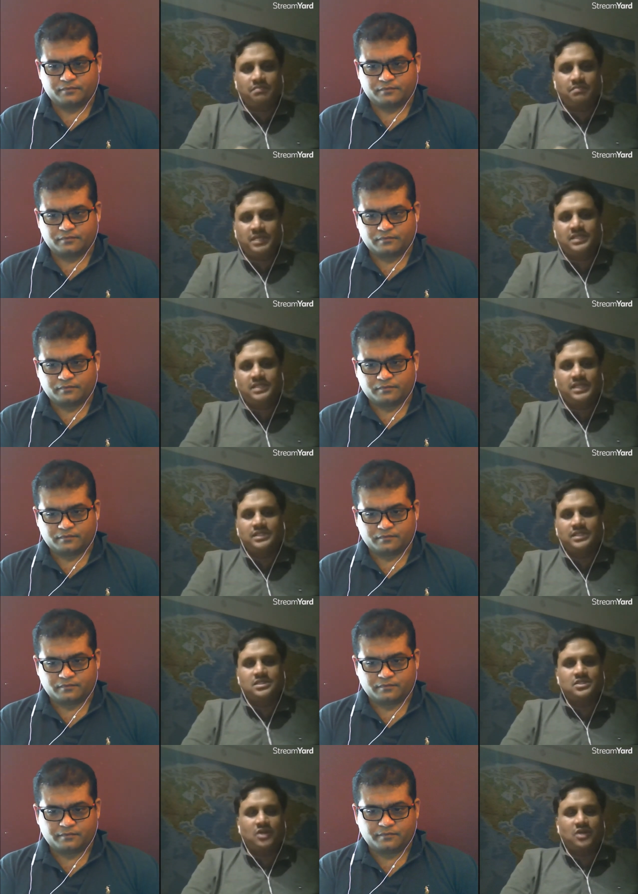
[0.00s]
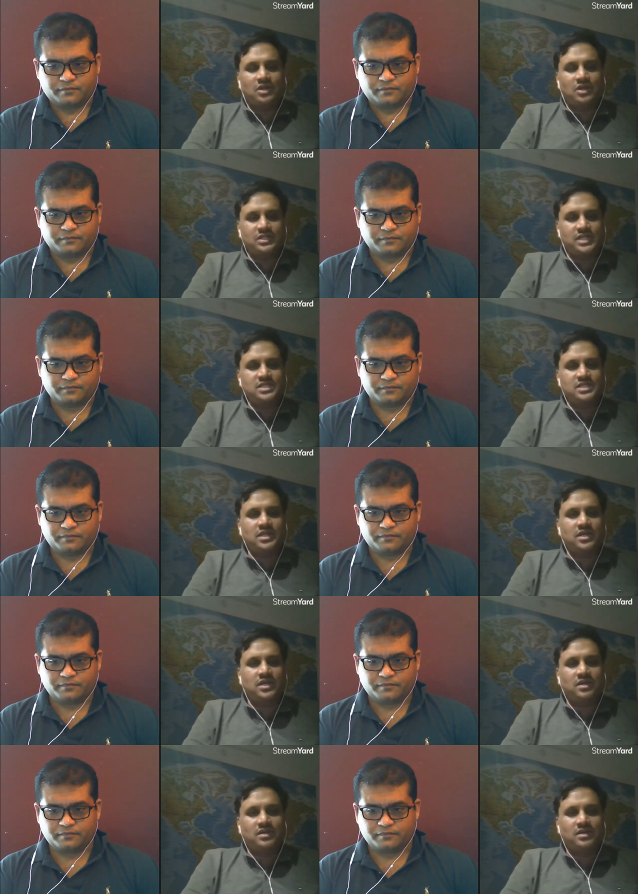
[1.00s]
Speaker 1: big thing. This is not just a
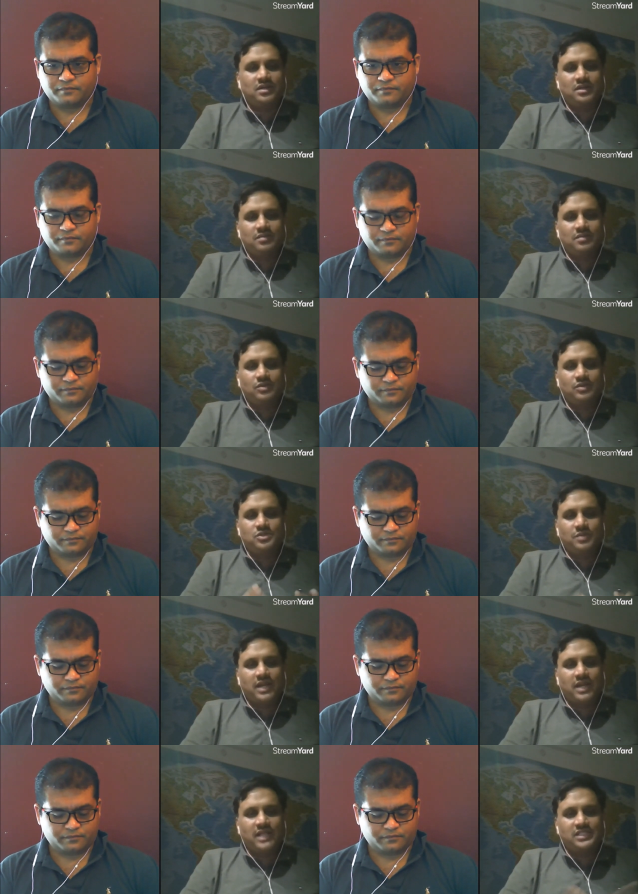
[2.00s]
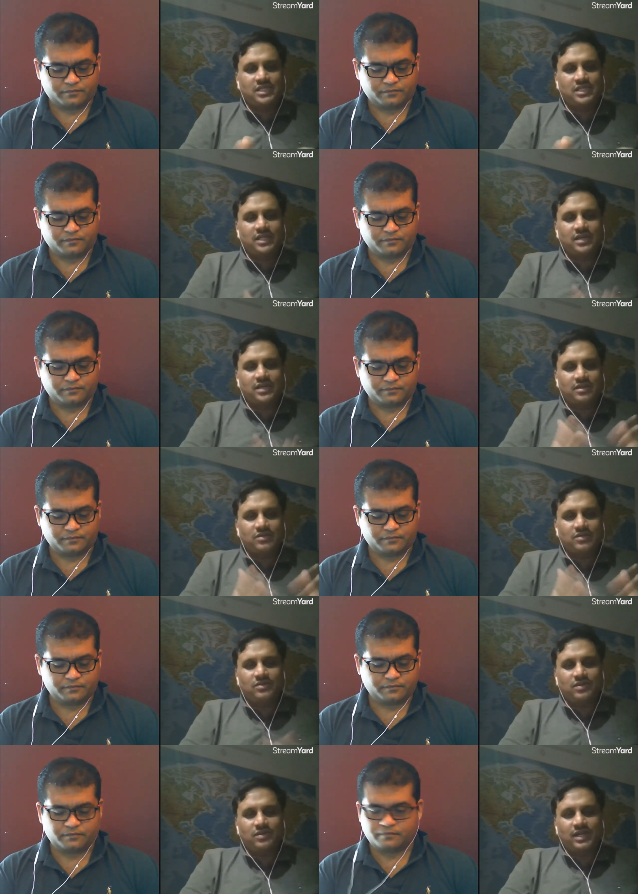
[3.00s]
municipal election that you know
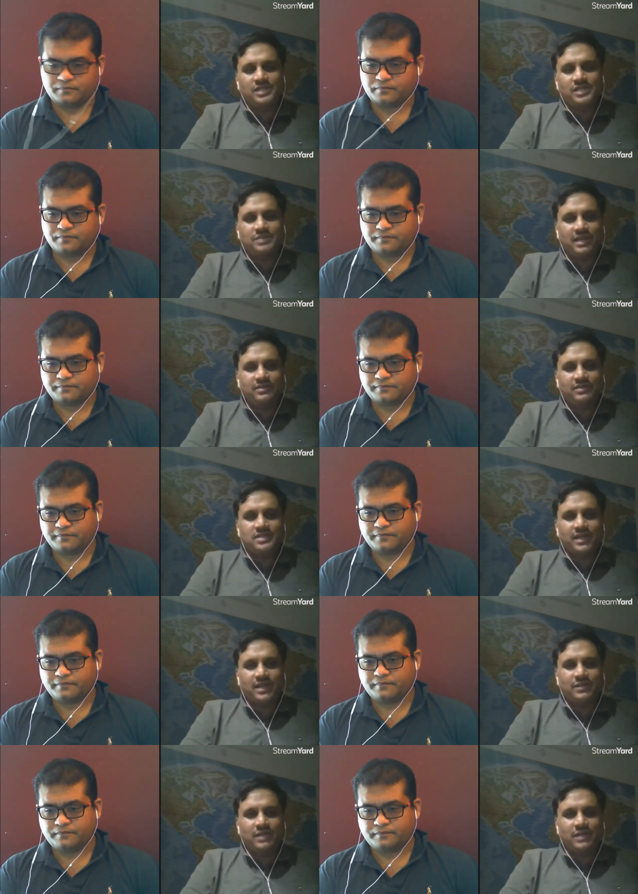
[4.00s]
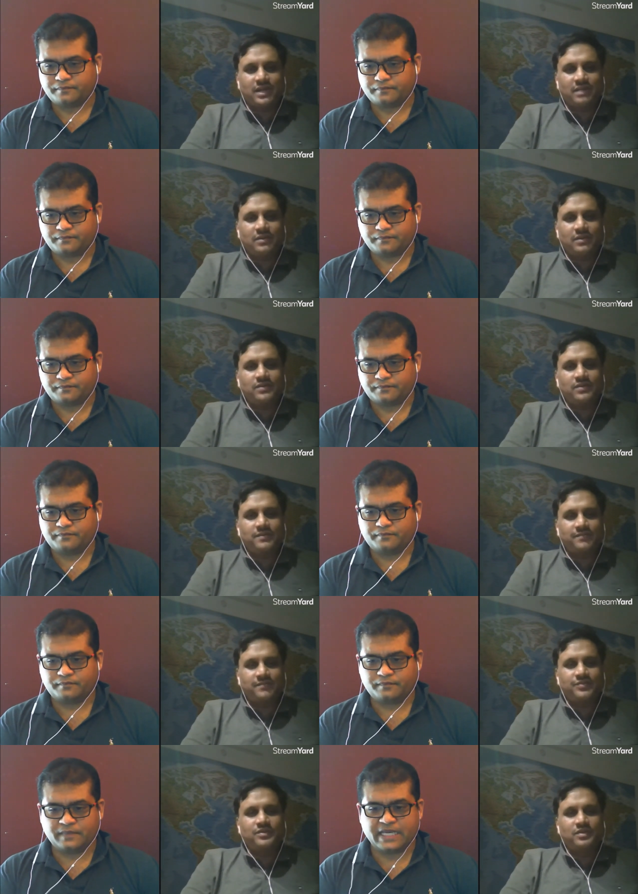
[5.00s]
English media was trying to make it about.
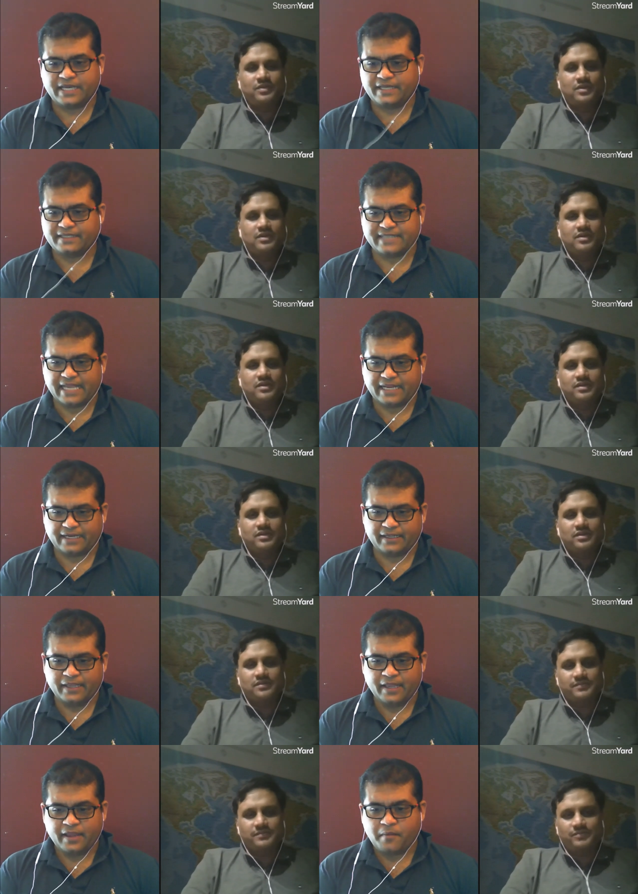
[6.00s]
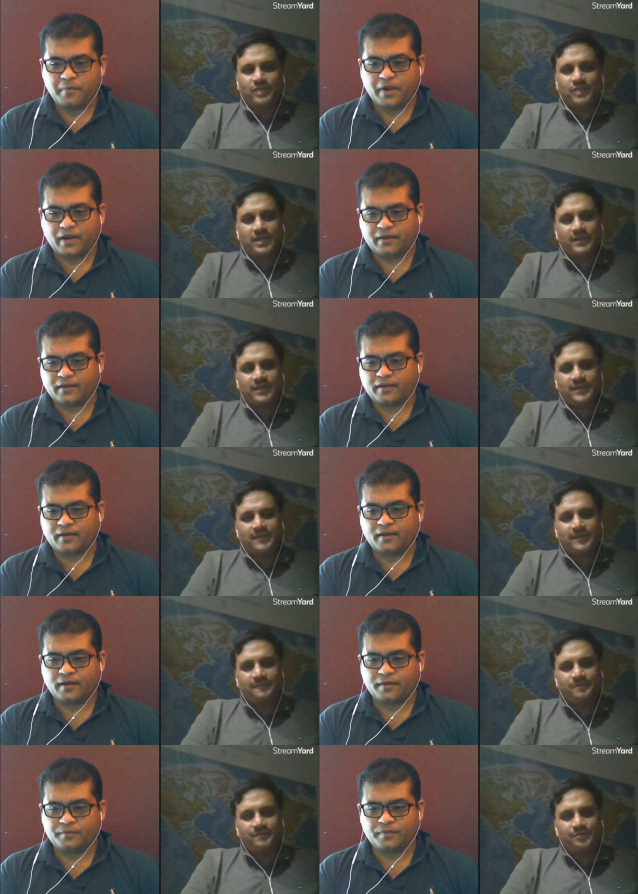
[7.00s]
Speaker 2: Yeah, exactly. But yeah.
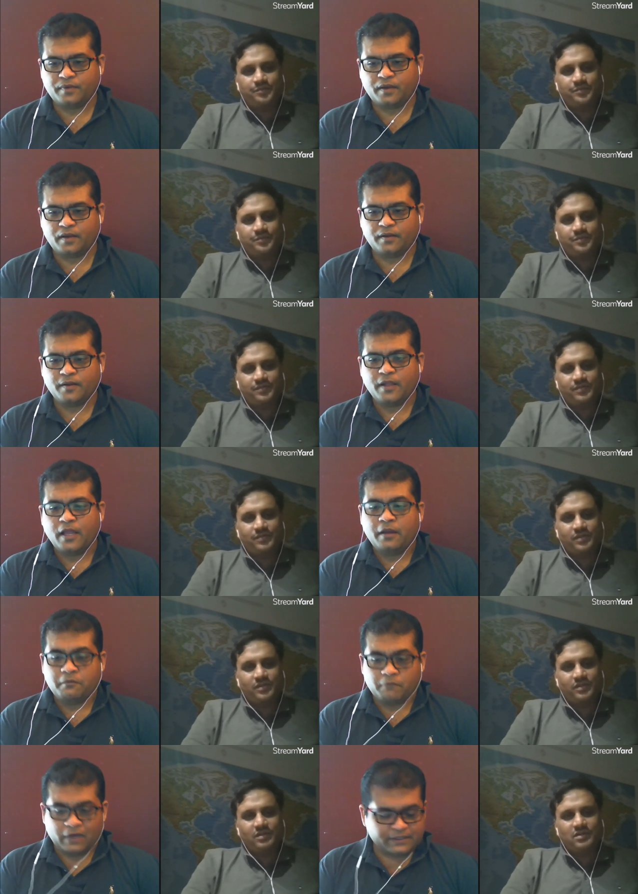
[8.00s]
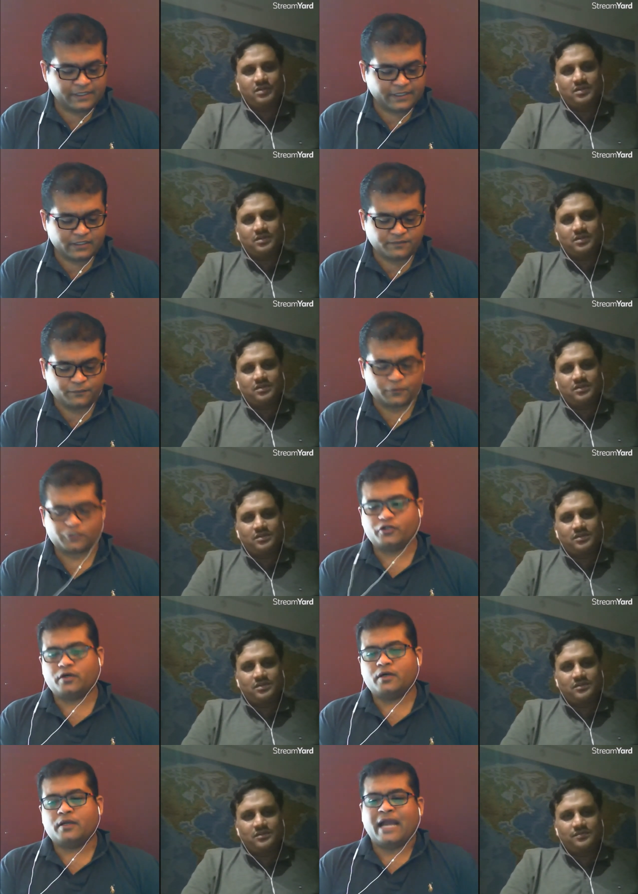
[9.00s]
Um, uh, uh, one thing is for
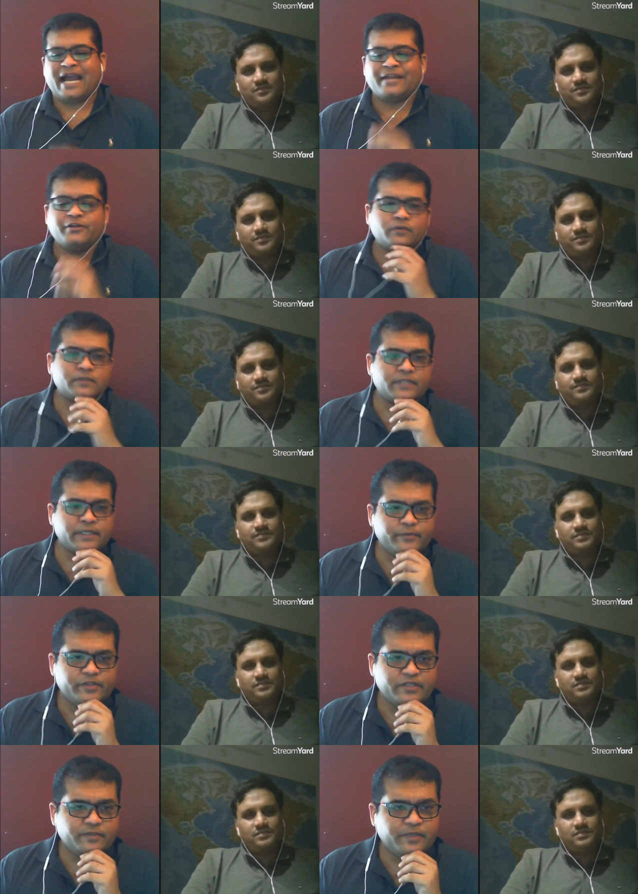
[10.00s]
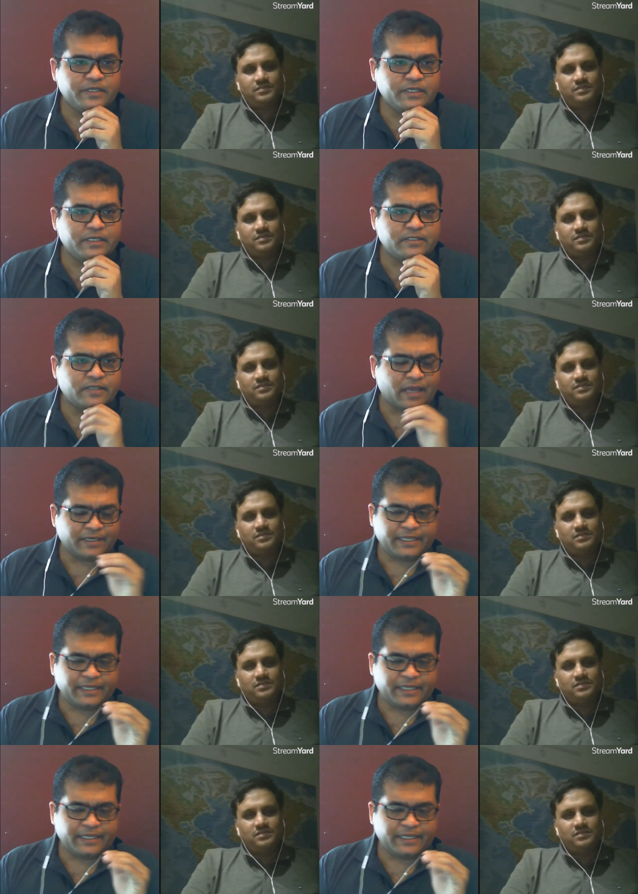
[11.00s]
sure, I don't think BJP is.